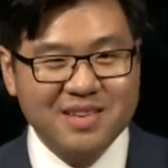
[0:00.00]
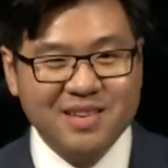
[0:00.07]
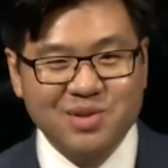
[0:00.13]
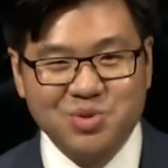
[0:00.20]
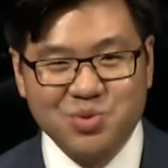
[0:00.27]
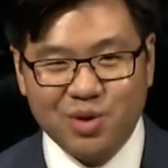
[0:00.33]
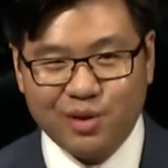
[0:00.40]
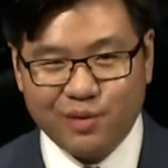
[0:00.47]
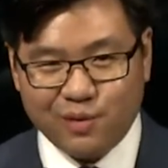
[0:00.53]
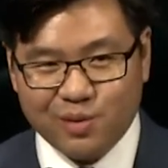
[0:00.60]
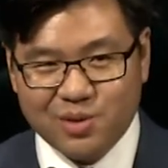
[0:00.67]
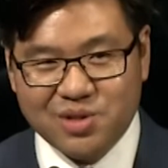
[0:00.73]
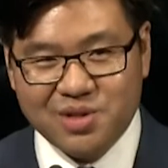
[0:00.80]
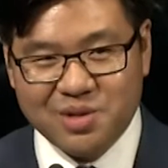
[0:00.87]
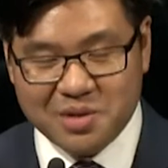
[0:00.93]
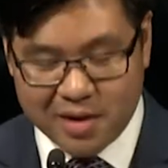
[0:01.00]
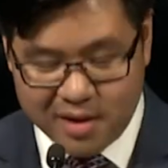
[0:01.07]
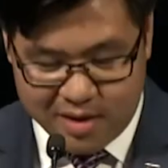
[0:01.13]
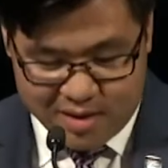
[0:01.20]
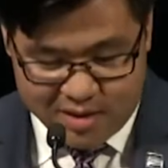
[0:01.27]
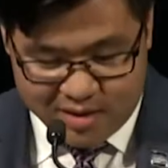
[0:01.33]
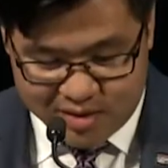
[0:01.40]
It's wonderful to,
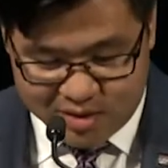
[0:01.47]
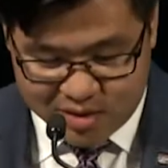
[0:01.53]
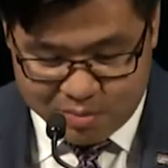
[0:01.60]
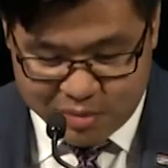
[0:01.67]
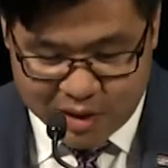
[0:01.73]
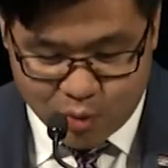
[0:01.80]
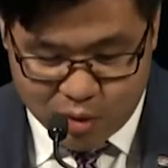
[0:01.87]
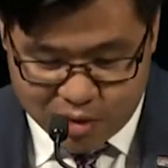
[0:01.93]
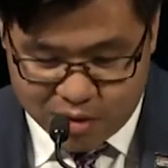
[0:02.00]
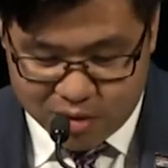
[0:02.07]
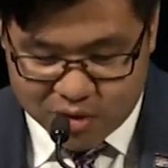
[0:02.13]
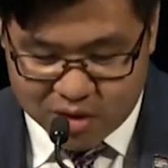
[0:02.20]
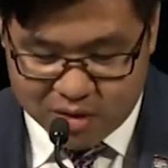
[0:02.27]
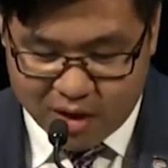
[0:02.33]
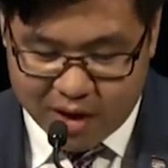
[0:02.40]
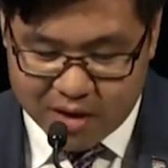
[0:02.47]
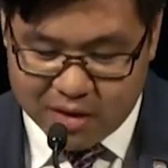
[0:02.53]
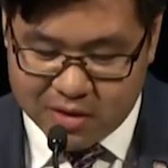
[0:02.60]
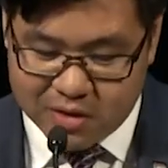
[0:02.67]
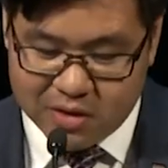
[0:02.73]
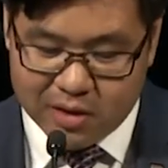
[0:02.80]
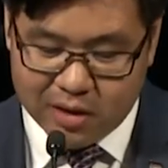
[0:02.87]
to be with you tonight,
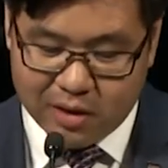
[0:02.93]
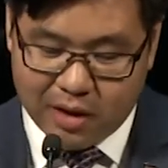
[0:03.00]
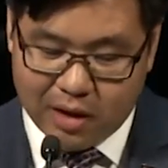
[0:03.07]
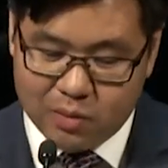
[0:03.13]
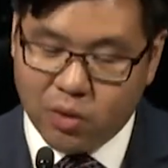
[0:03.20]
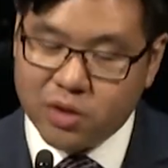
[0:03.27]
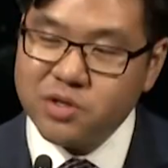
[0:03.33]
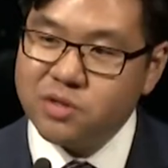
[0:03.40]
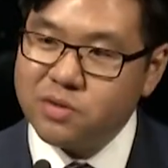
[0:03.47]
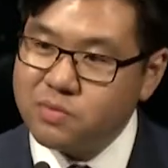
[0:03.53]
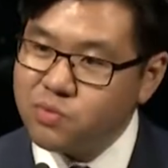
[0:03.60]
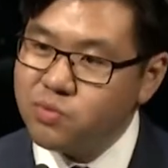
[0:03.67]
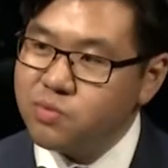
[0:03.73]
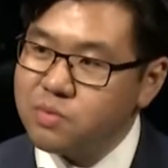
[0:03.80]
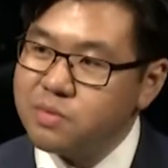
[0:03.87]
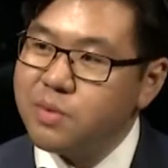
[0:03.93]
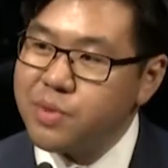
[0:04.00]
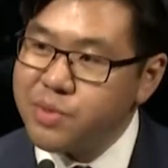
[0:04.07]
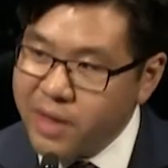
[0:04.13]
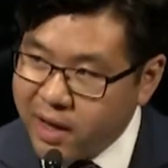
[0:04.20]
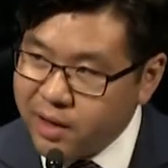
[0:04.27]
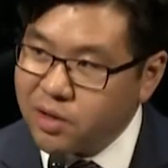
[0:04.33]
and uh, I want to
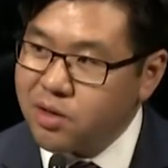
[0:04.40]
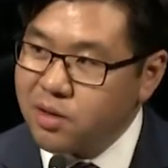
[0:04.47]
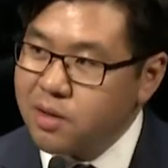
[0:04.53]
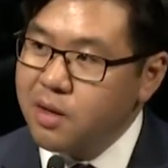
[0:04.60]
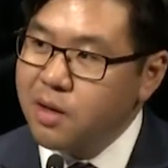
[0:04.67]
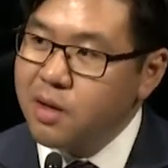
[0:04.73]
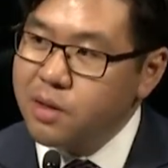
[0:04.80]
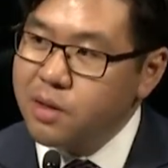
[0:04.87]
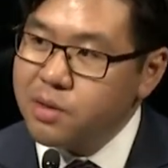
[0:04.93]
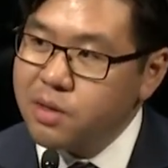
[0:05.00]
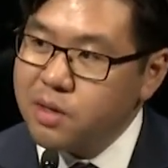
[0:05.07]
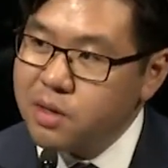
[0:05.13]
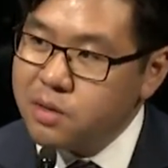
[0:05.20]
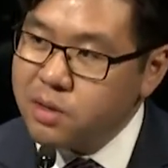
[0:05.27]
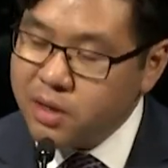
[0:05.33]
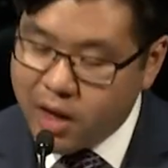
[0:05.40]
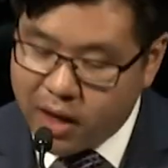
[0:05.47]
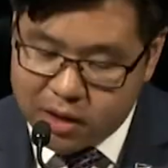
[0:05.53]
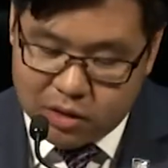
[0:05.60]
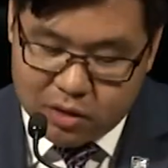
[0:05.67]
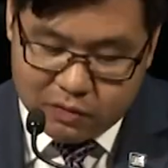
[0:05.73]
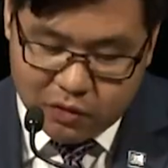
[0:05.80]
thank the, the
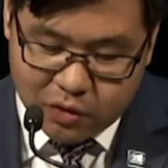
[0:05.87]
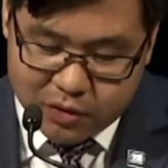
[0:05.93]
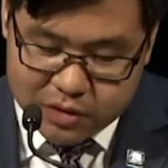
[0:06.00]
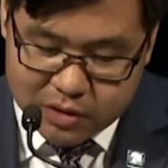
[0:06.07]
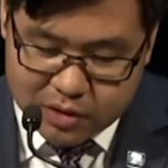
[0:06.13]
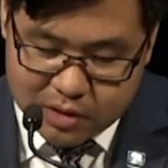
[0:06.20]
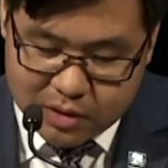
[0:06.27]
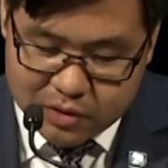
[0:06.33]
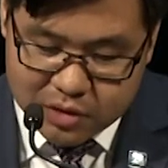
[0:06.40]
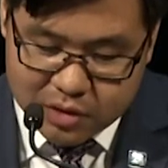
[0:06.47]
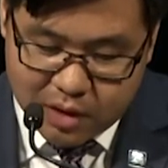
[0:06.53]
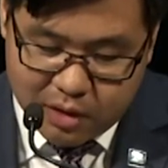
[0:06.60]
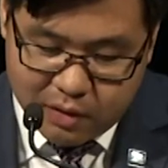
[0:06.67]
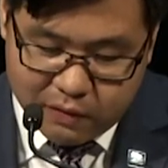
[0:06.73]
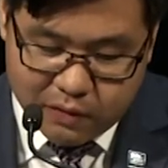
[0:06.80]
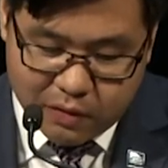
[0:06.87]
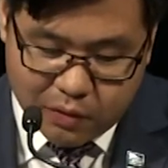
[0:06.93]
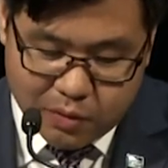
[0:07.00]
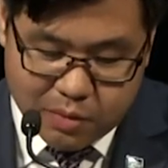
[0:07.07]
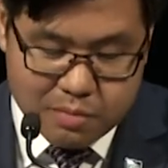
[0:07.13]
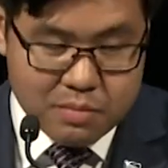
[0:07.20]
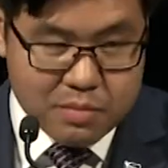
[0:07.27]
nine universities
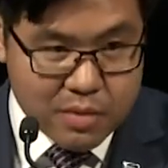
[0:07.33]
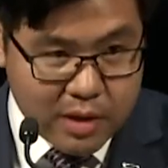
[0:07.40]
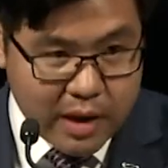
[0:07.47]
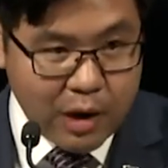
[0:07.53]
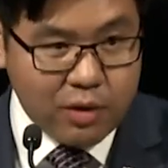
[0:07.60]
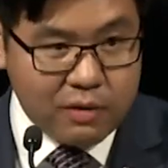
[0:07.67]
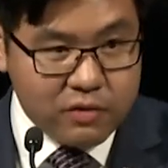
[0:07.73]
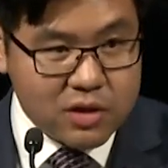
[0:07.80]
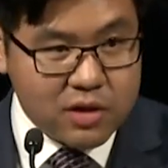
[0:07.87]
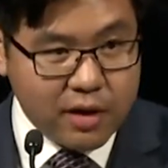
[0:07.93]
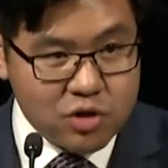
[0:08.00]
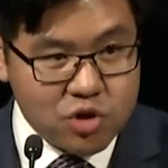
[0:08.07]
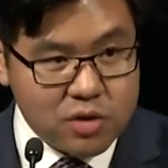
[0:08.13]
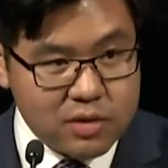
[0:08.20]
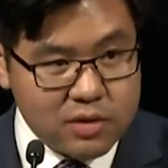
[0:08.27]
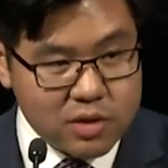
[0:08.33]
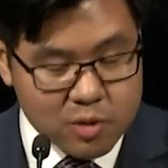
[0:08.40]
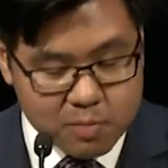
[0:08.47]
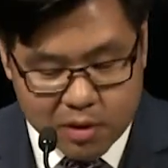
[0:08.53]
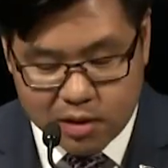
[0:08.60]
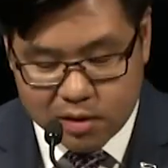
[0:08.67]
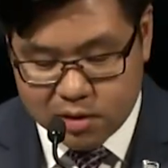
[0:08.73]
for their invitation to
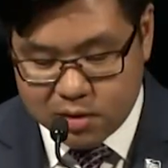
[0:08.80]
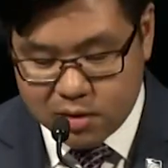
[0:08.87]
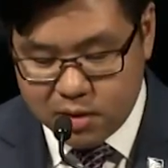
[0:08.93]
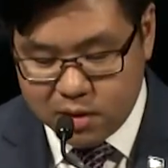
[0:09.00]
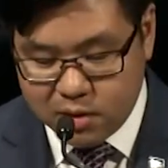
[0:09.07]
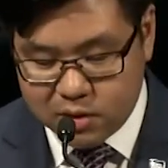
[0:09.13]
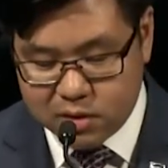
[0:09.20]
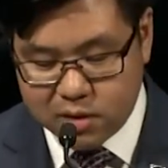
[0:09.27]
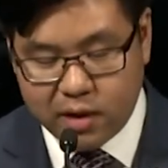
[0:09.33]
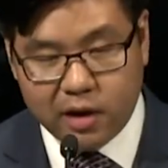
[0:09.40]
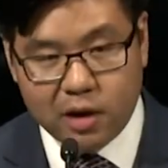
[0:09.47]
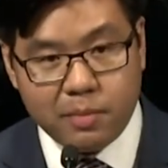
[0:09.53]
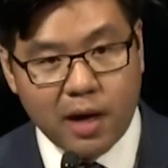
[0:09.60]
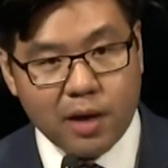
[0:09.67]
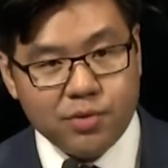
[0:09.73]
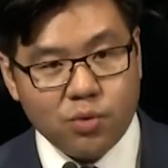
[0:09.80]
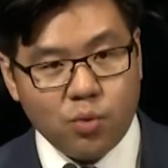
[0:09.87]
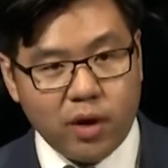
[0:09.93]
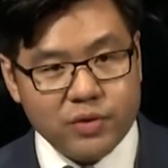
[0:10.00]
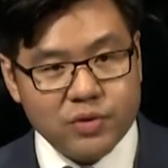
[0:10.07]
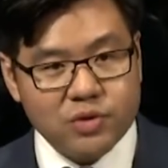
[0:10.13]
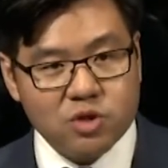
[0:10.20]
speak today about the
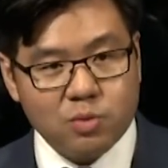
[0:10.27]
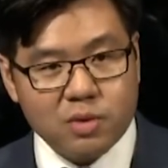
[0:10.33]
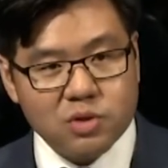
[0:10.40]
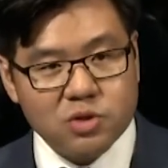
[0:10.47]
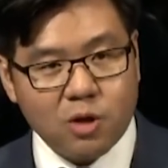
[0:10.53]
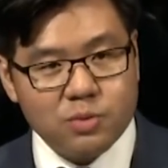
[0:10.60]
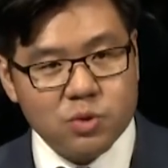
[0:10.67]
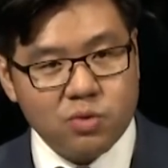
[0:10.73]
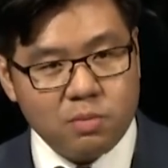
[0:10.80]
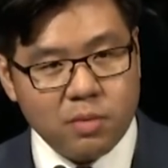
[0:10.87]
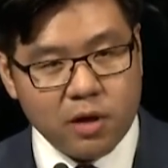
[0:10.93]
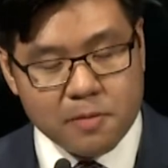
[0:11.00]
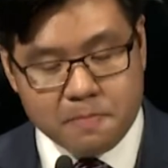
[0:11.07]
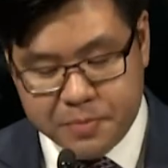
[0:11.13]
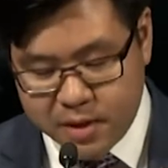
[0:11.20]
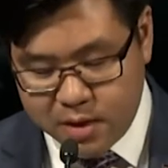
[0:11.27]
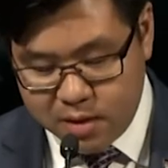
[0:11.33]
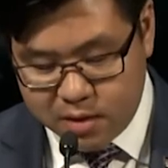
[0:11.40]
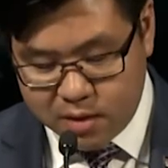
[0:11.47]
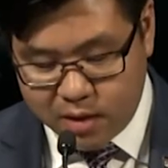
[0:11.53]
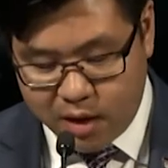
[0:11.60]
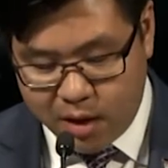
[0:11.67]
Racism and Stops With Me
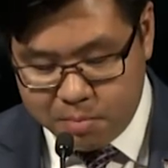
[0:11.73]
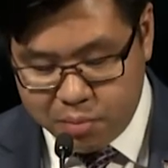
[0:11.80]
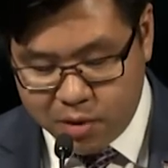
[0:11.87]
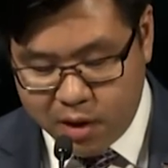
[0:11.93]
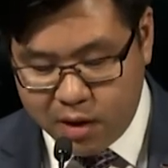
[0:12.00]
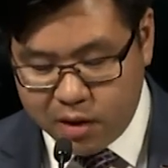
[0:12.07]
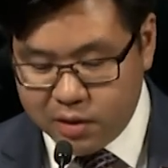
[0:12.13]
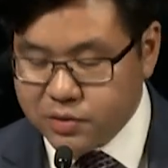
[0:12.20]
campaign.